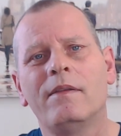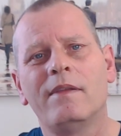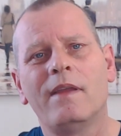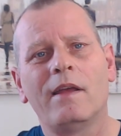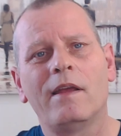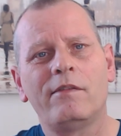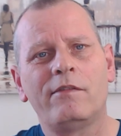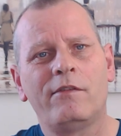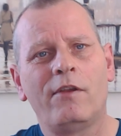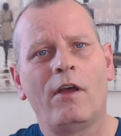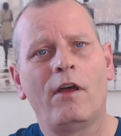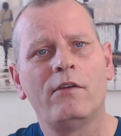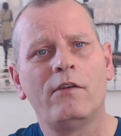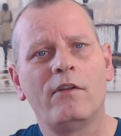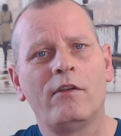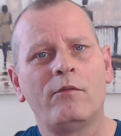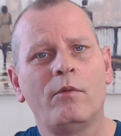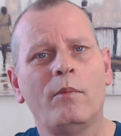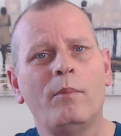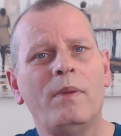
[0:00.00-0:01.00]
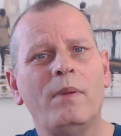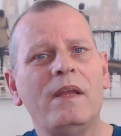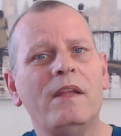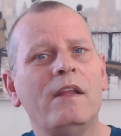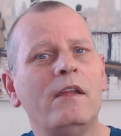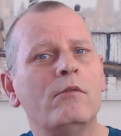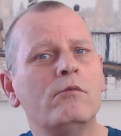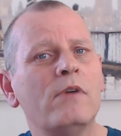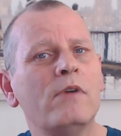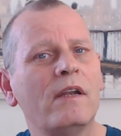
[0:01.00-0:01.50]
That tartness will be
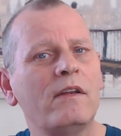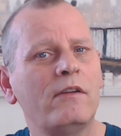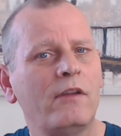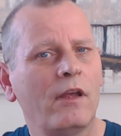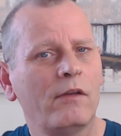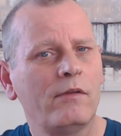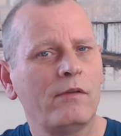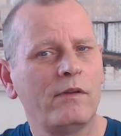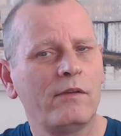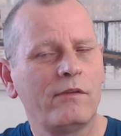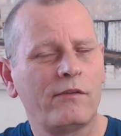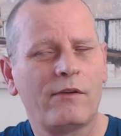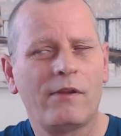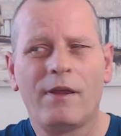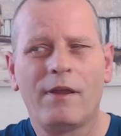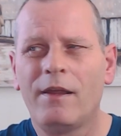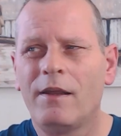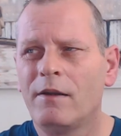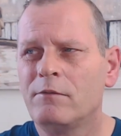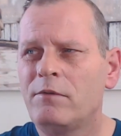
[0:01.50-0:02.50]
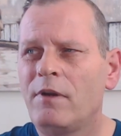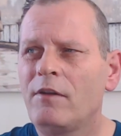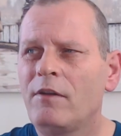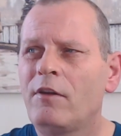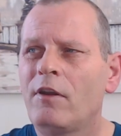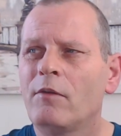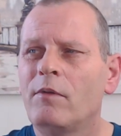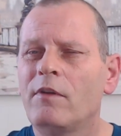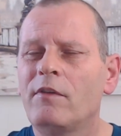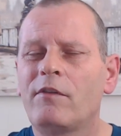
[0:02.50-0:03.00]
the red currants.
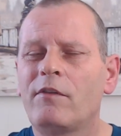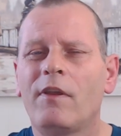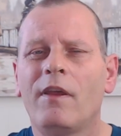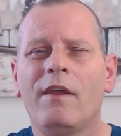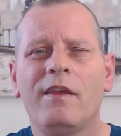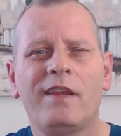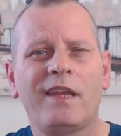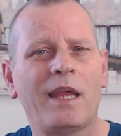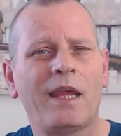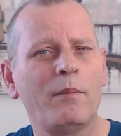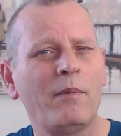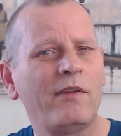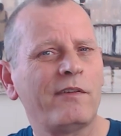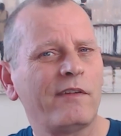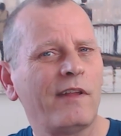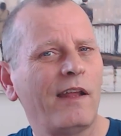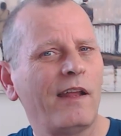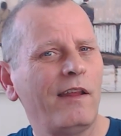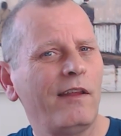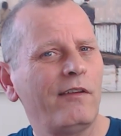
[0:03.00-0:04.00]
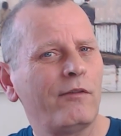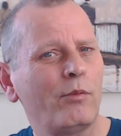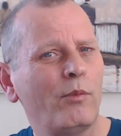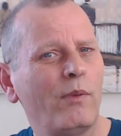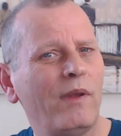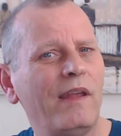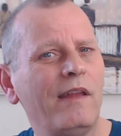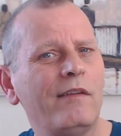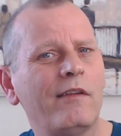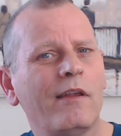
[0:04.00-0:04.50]
Red currants can be slightly
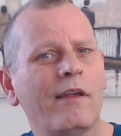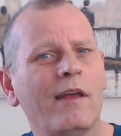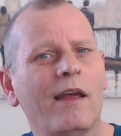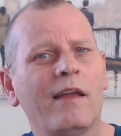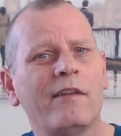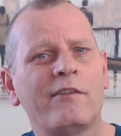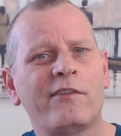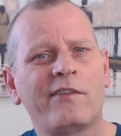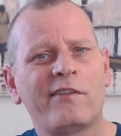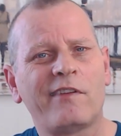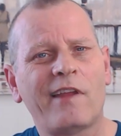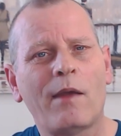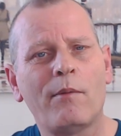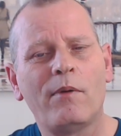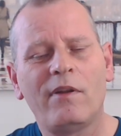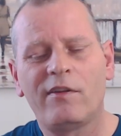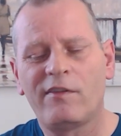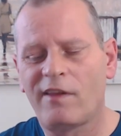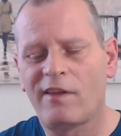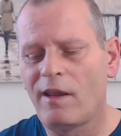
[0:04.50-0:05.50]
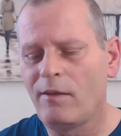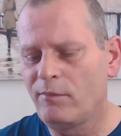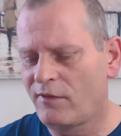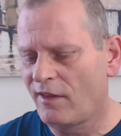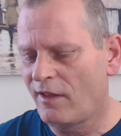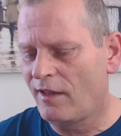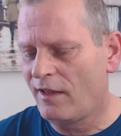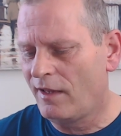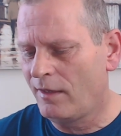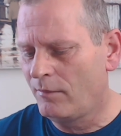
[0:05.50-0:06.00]
sweet and sour at the same
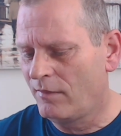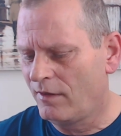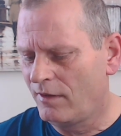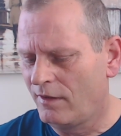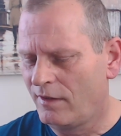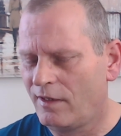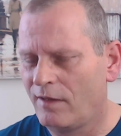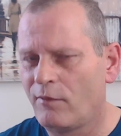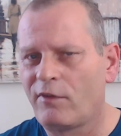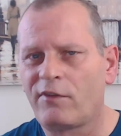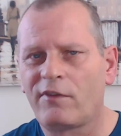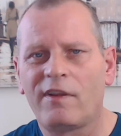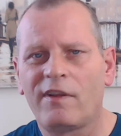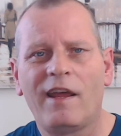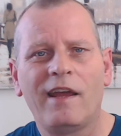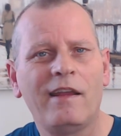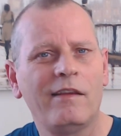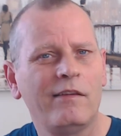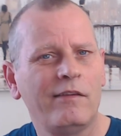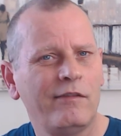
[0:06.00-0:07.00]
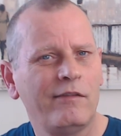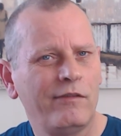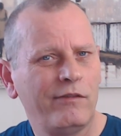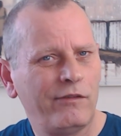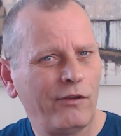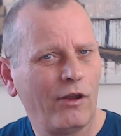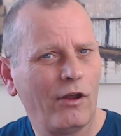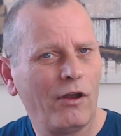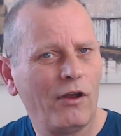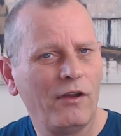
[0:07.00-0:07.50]
time, with a slight
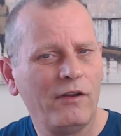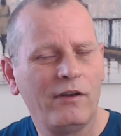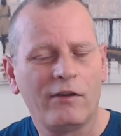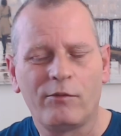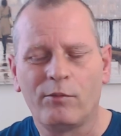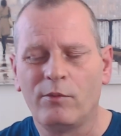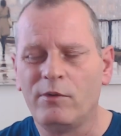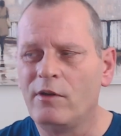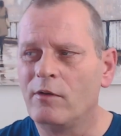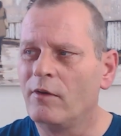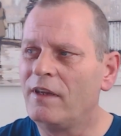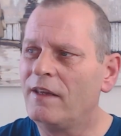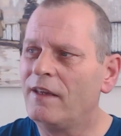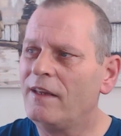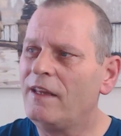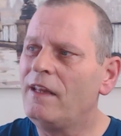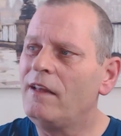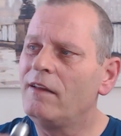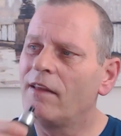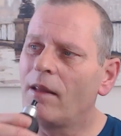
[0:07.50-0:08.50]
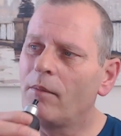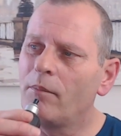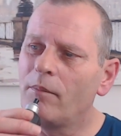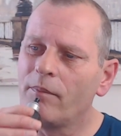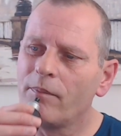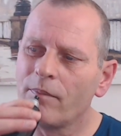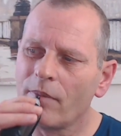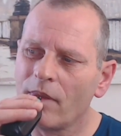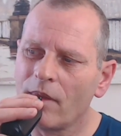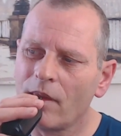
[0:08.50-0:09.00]
tartiness when you eat
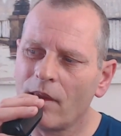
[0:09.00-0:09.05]
them.